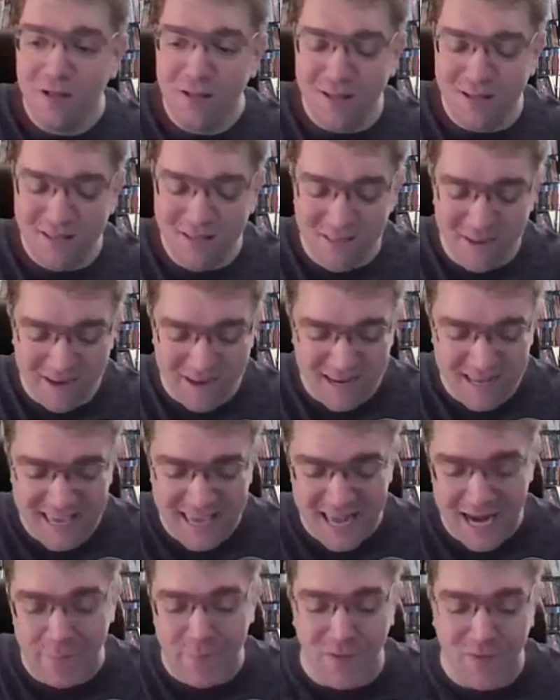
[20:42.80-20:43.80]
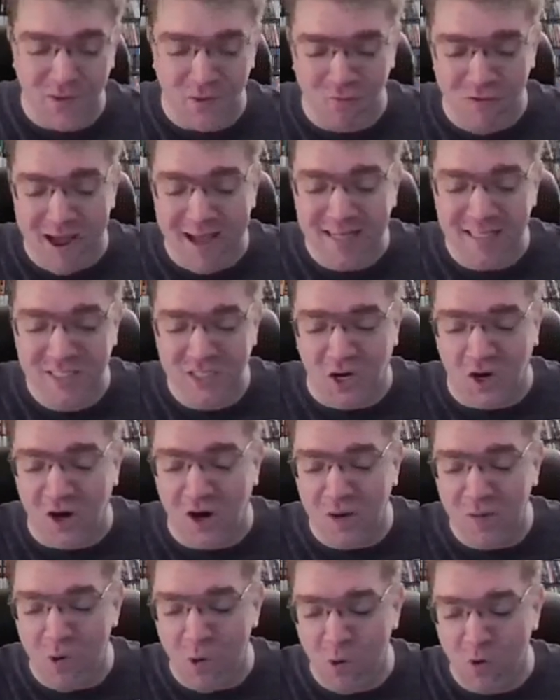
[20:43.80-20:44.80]
They're gonna get up on the rat,
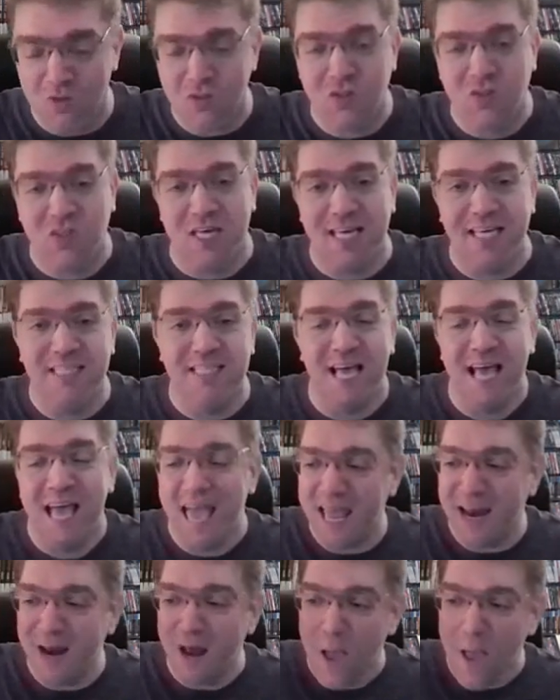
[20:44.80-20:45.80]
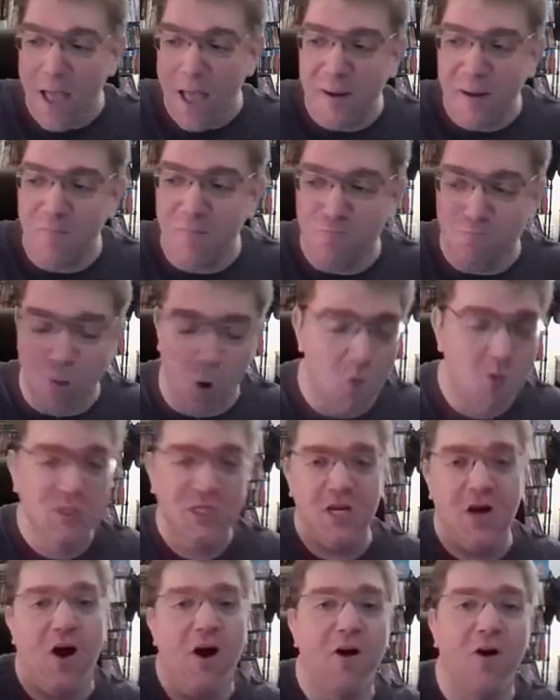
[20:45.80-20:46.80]
dog, horse things and
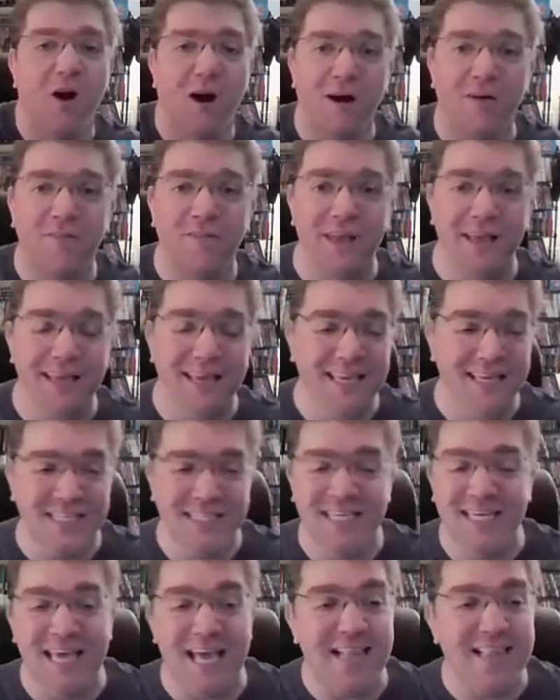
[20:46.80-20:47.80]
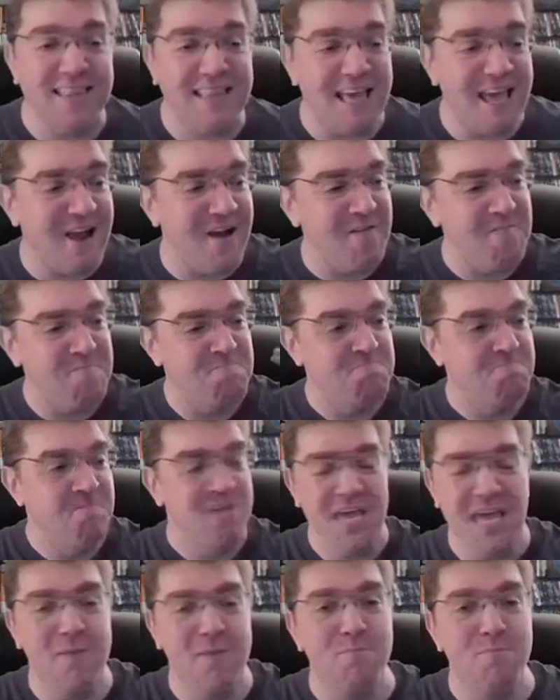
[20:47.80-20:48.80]
mosey on off and just get there
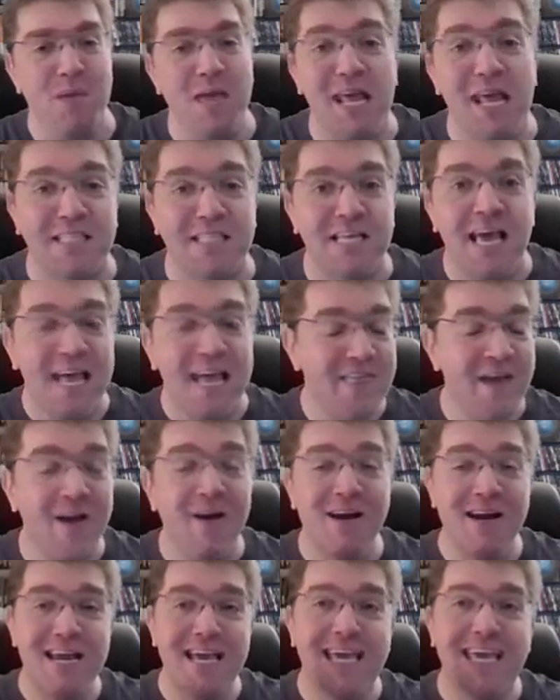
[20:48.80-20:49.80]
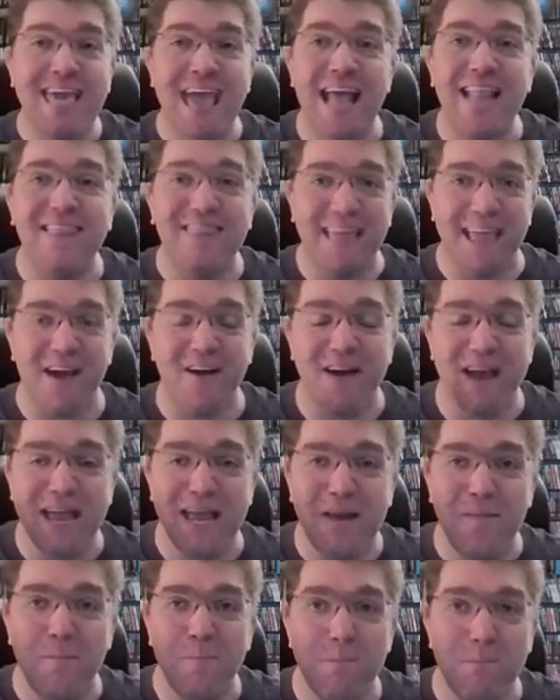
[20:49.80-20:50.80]
in minutes. They're gonna get there
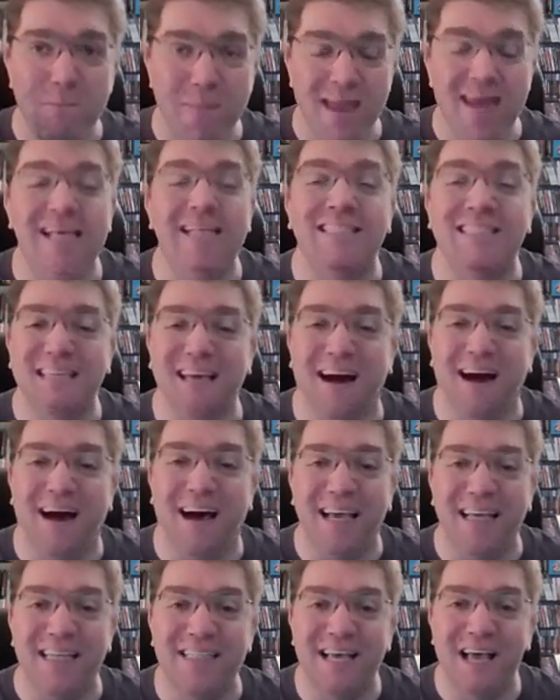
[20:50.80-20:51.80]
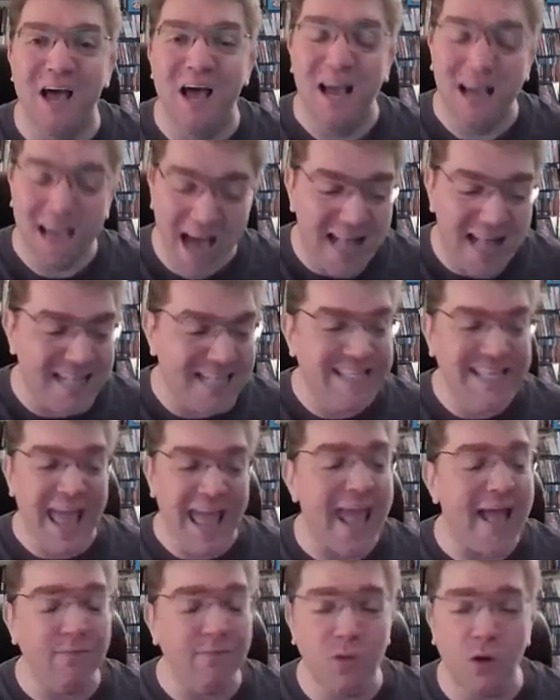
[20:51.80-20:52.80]
in minutes, guys. God
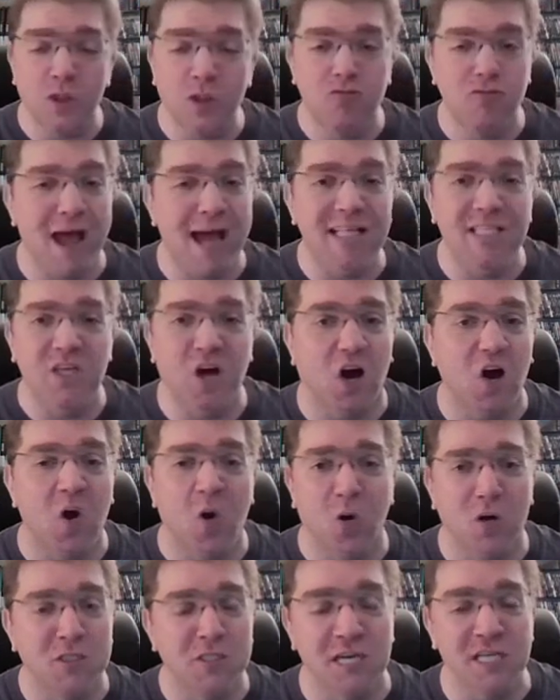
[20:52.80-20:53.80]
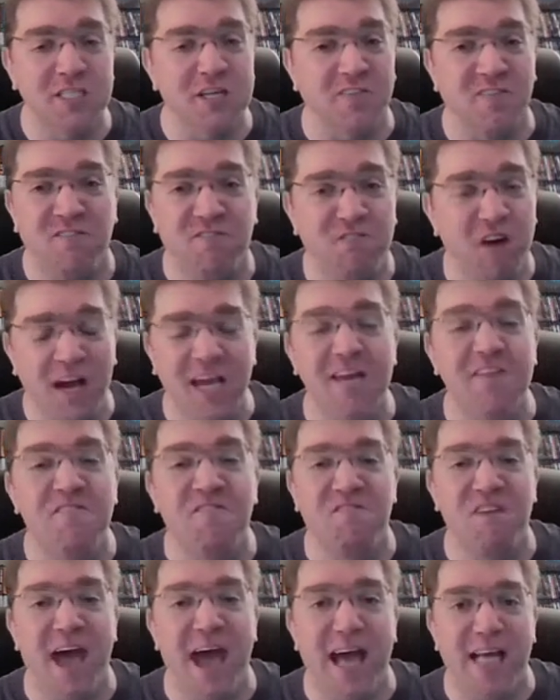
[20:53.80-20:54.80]
damn, those rat, dog, horse things are fucking
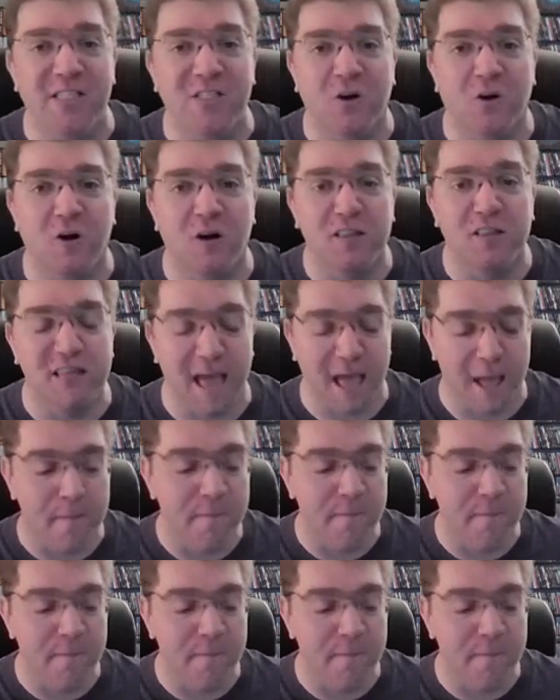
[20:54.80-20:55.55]
fast, aren't they?